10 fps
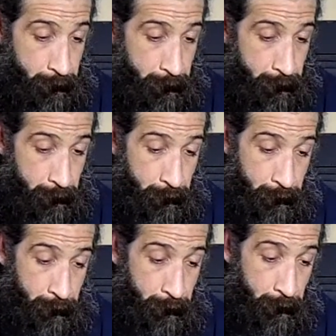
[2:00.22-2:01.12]

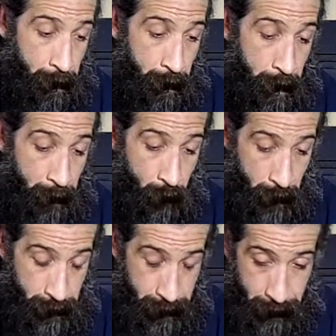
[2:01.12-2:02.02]
I had
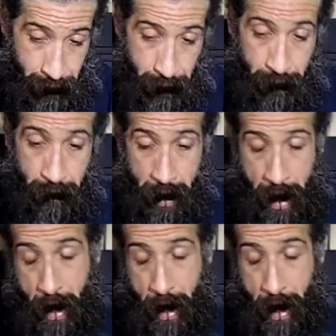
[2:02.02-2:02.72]
one sister,